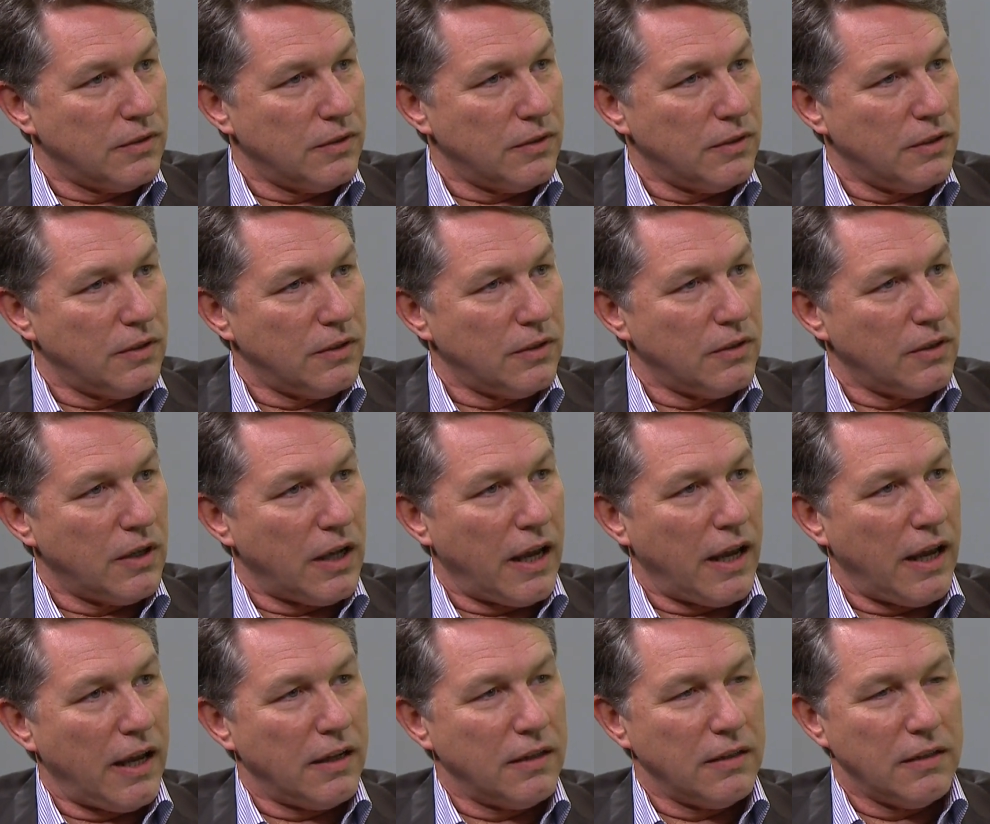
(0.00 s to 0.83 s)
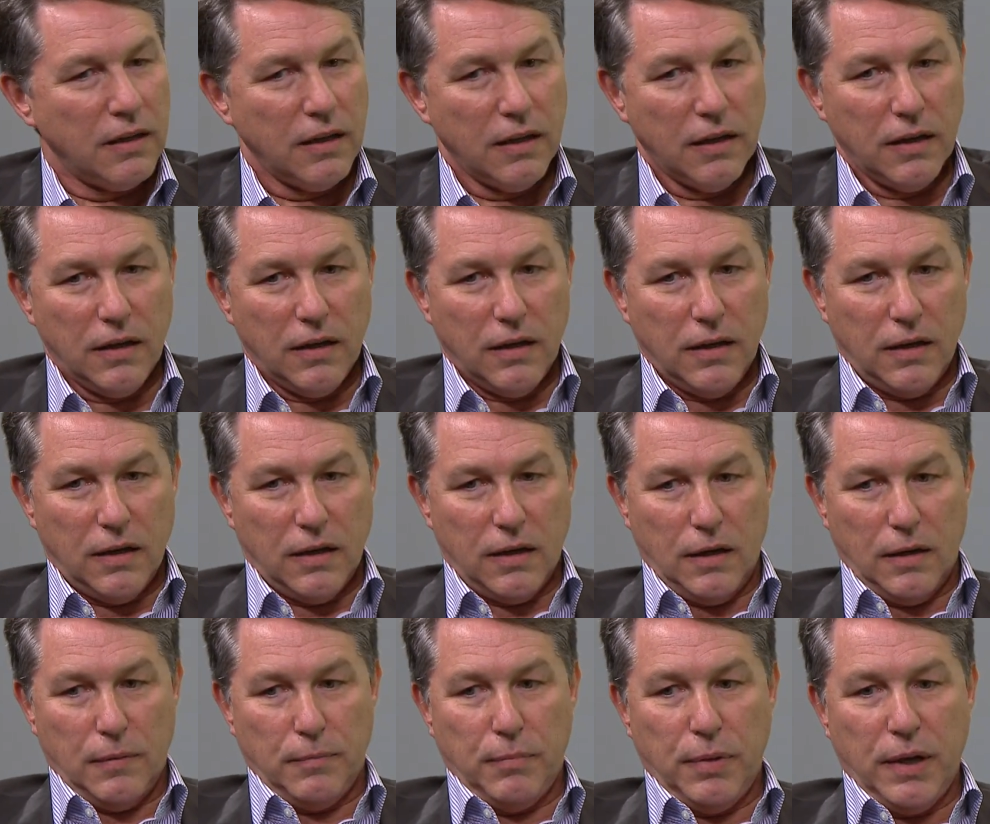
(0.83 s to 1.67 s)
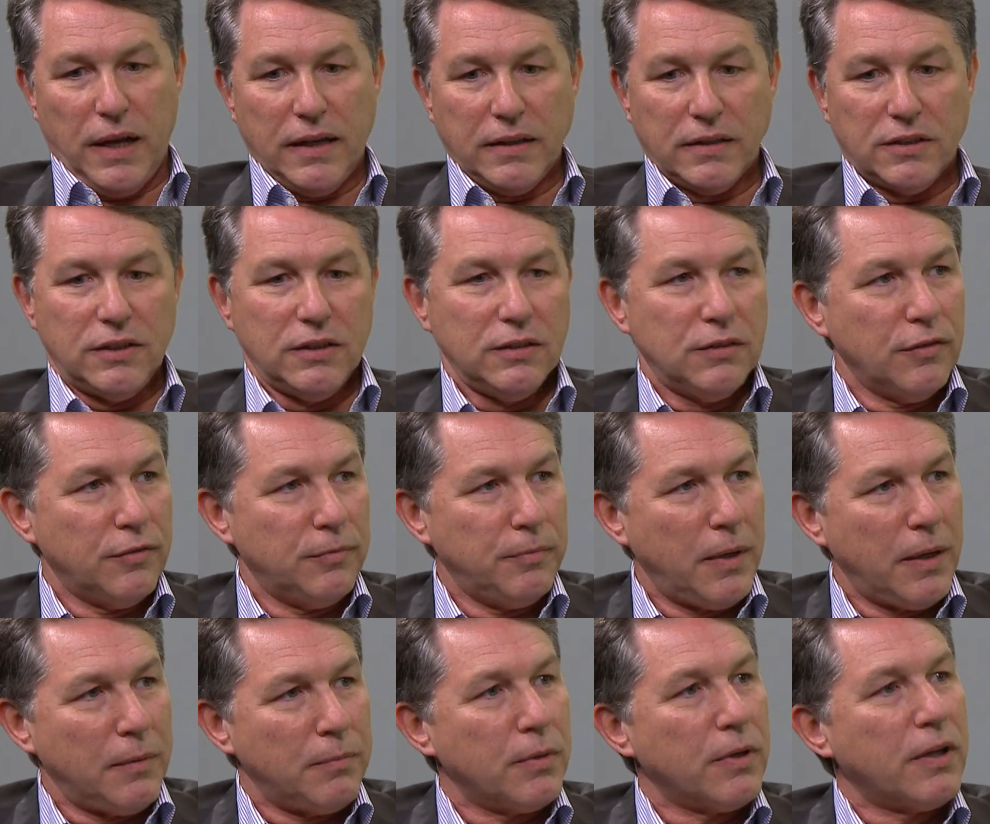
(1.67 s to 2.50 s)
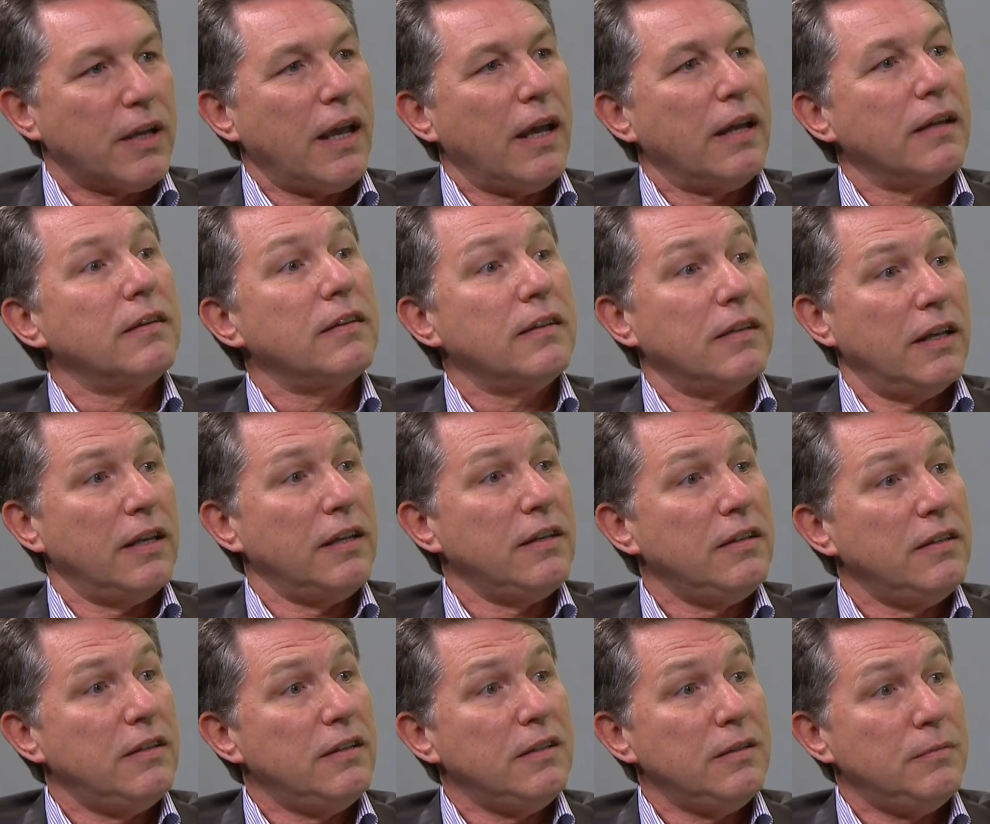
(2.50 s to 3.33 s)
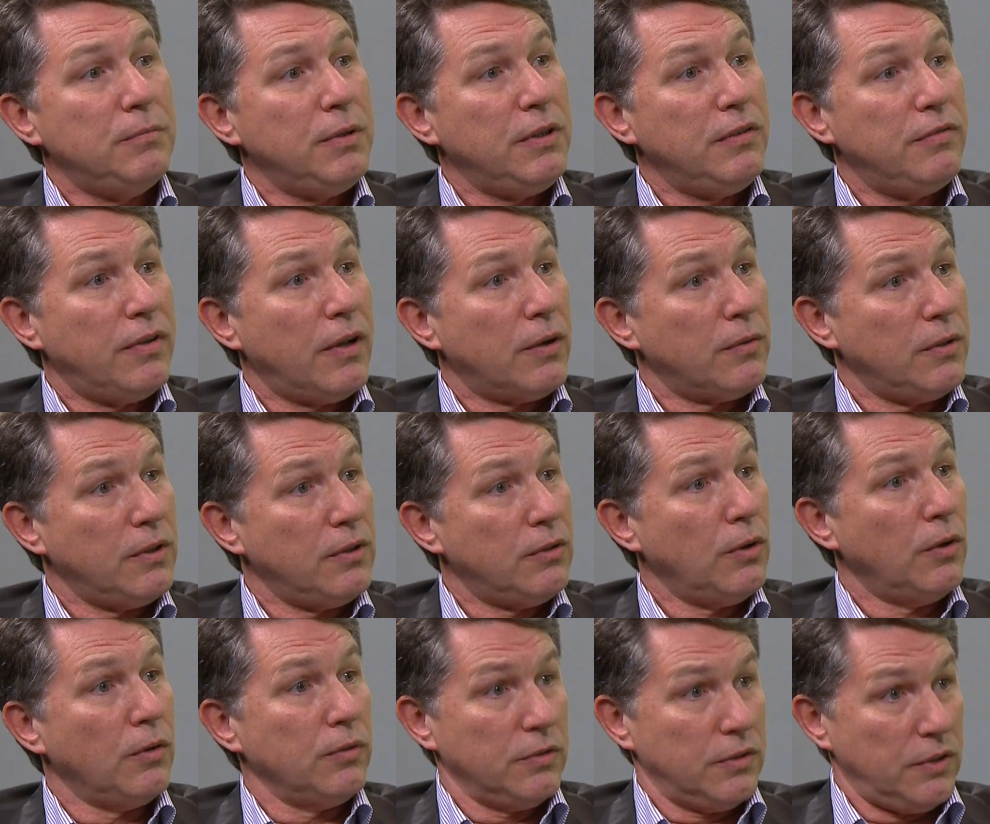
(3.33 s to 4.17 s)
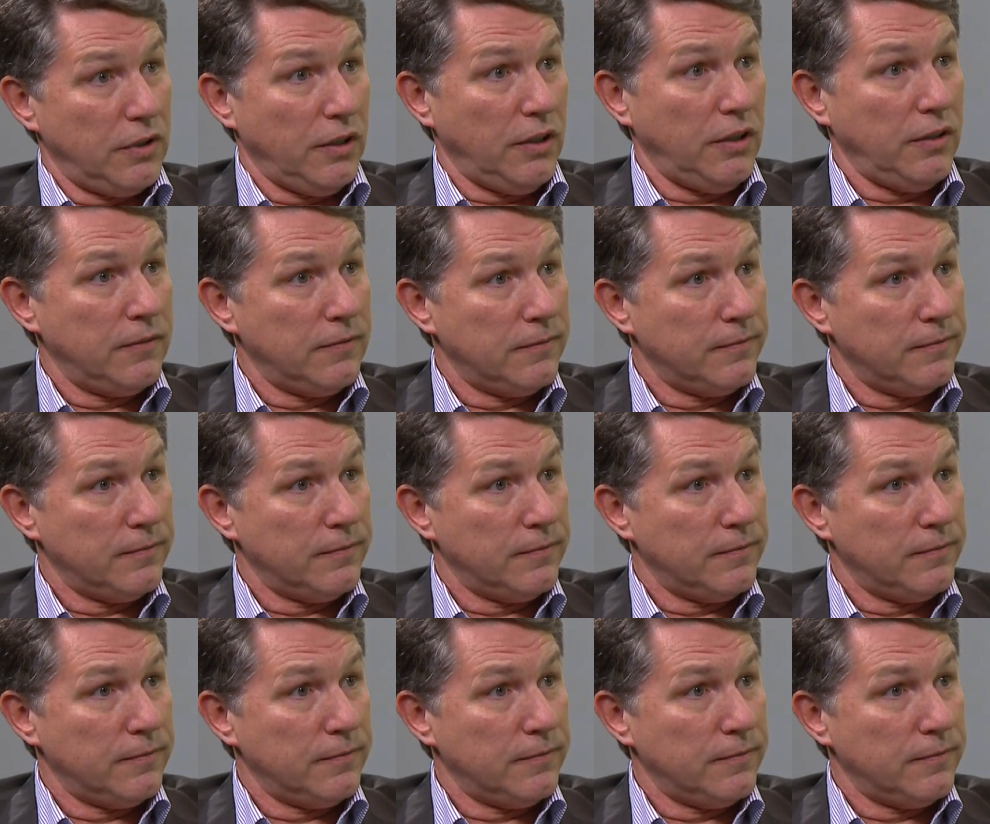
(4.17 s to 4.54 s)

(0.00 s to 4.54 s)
mm. you know, and a blank sheet of paper can indeed be very daunting